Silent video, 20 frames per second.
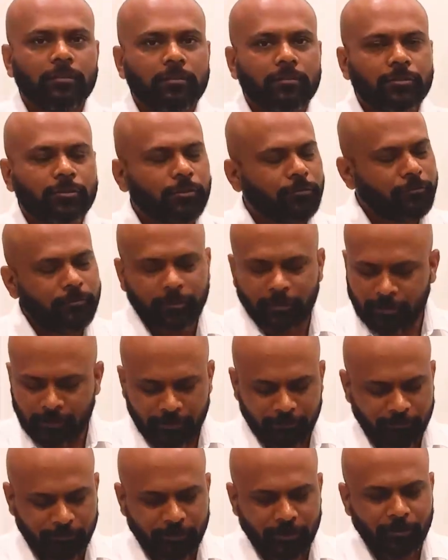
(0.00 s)
So
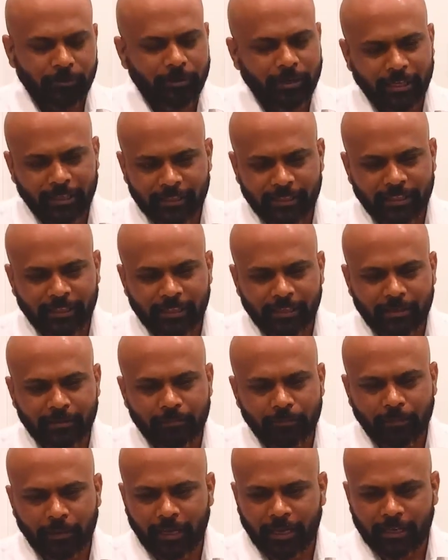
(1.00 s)
if we look at the
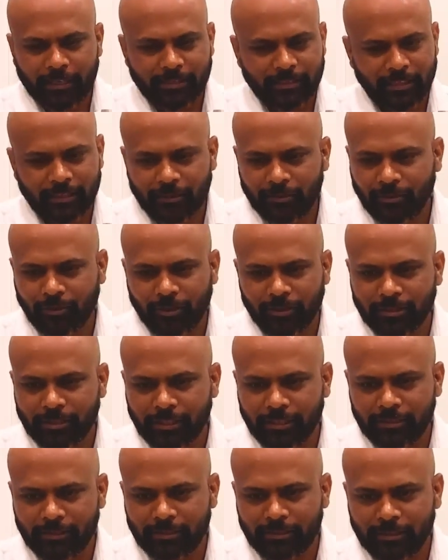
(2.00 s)
impacts and
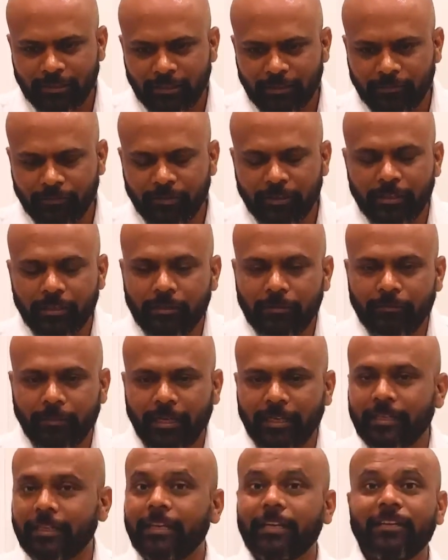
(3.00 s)
causes, we
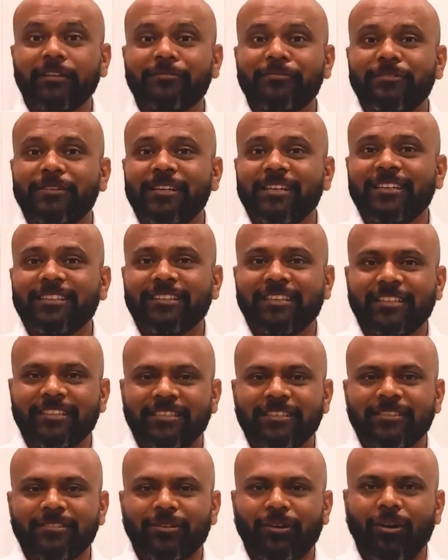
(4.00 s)
might get a feeling that
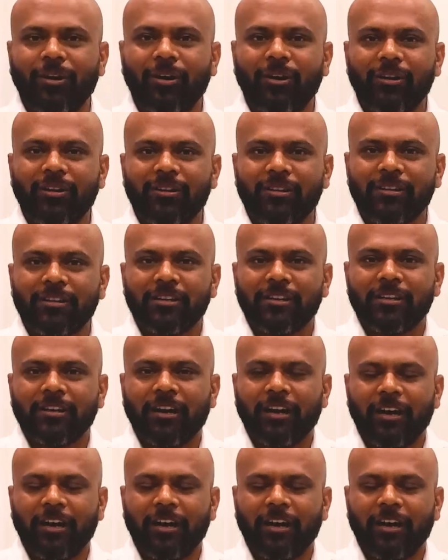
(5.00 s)
it's all